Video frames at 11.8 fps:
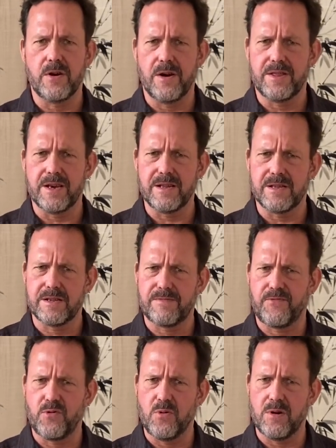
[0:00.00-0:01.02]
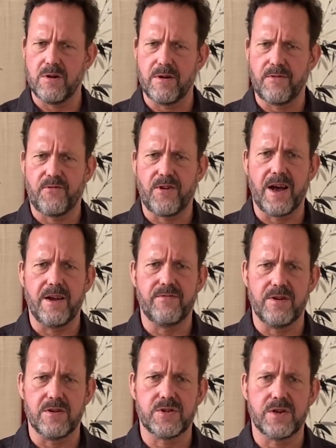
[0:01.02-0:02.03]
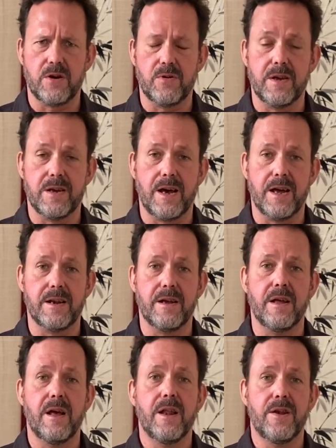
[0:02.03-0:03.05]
I think it's 4 or 5 years ago he got